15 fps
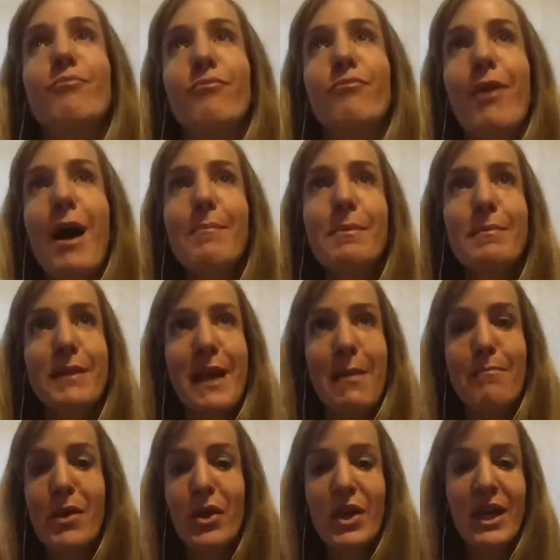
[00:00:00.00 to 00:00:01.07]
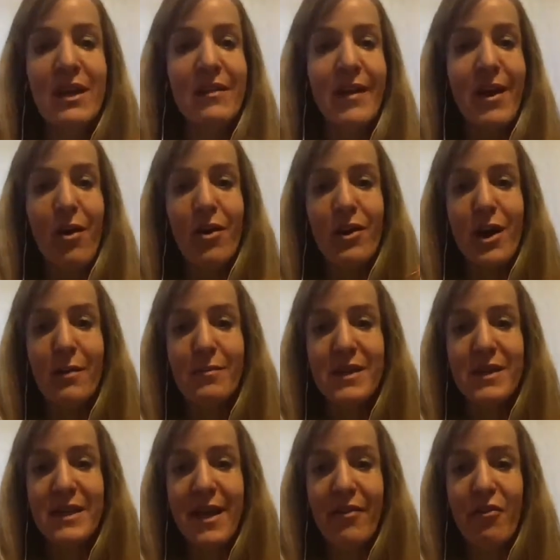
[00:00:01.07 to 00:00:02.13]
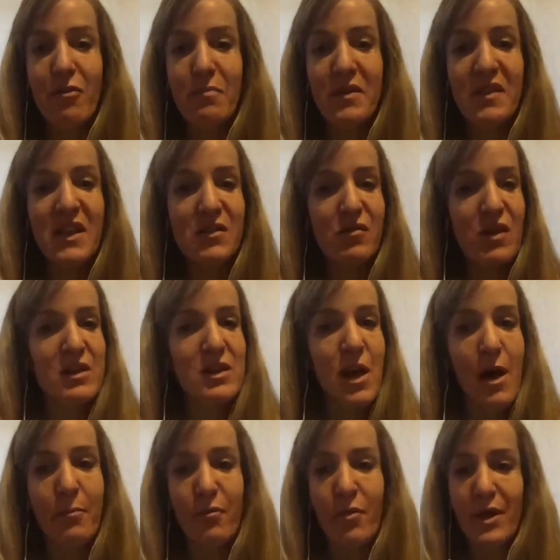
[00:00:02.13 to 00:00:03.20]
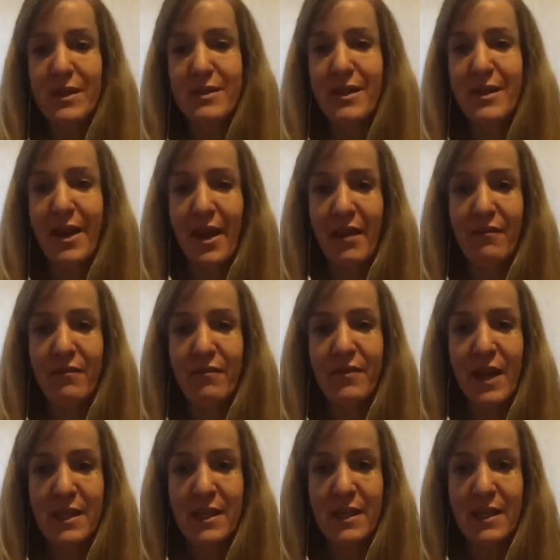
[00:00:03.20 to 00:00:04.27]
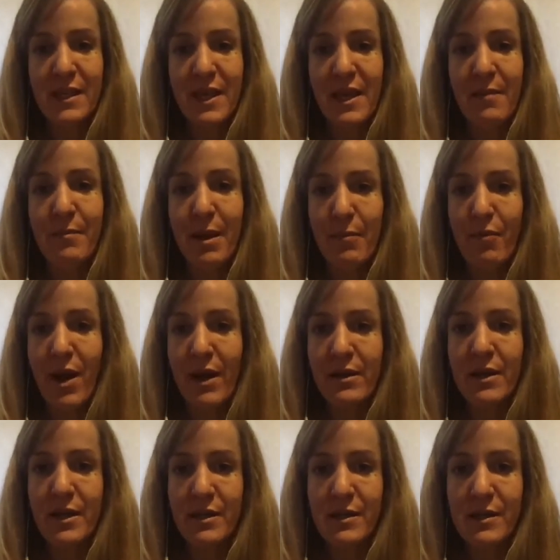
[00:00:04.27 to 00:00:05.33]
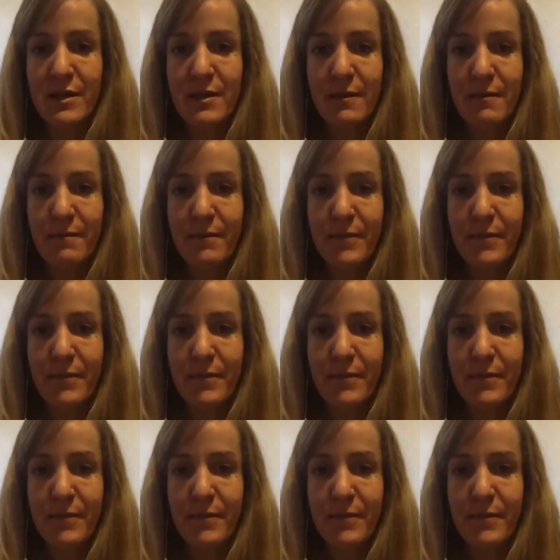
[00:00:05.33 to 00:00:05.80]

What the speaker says: probably a million and they all come together, but these are the top ones that I see in practice.